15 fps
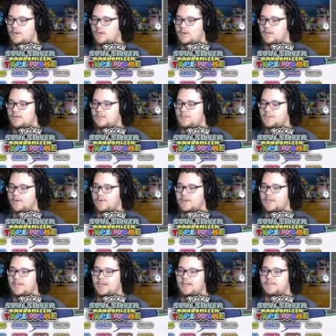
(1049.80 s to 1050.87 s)

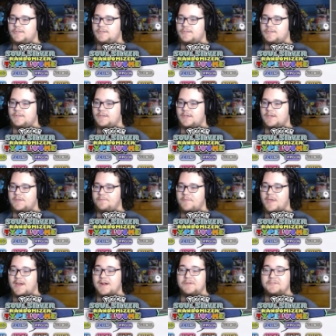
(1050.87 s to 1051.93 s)
Togekiss. Man,
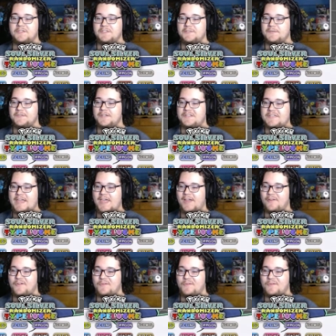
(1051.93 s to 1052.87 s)
I was going to switch out to Aggron,